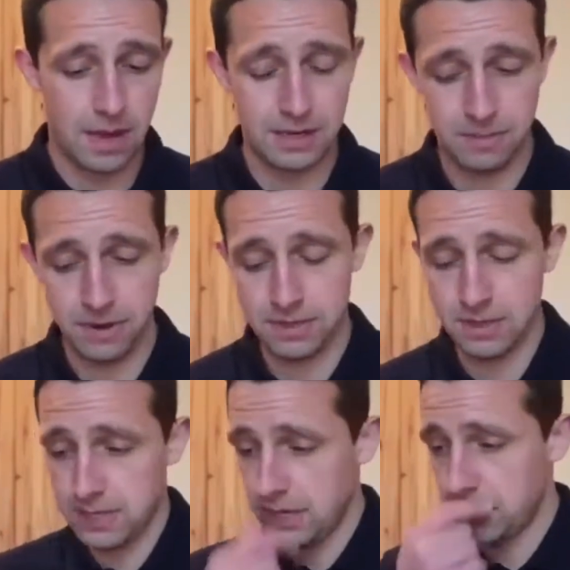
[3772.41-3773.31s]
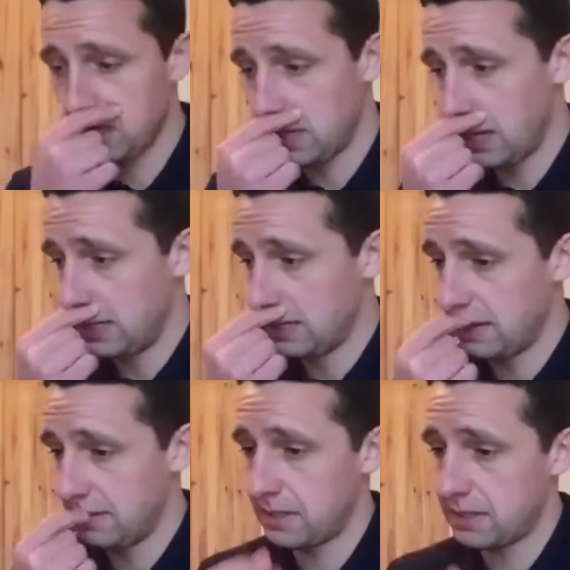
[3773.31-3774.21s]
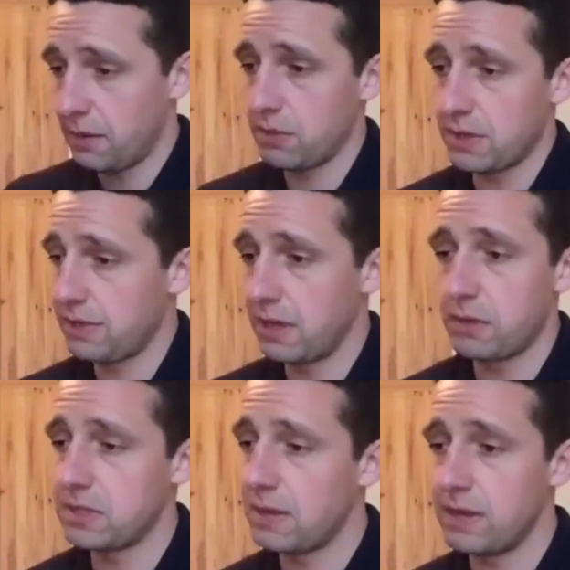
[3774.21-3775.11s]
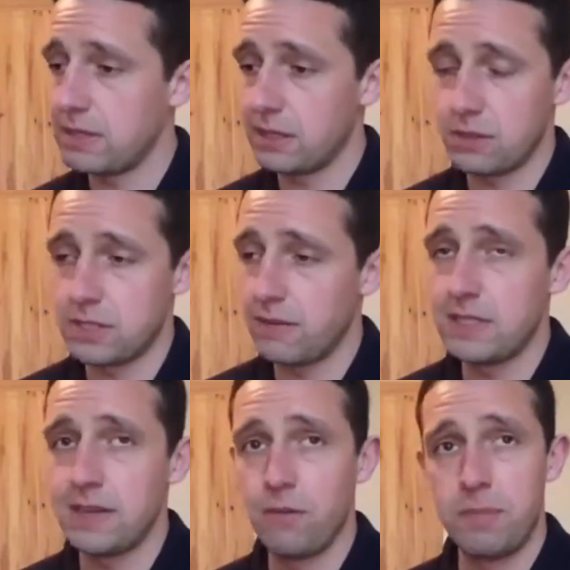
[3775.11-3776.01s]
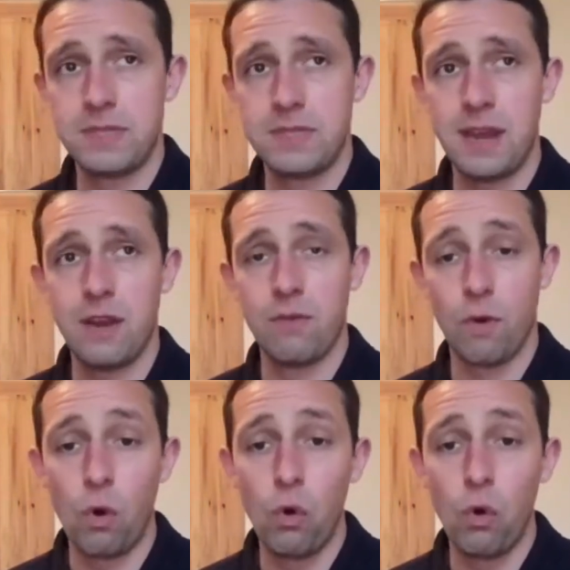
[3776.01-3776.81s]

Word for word: I did a presentation, and uh, the stat was I think it was 76 or 77% of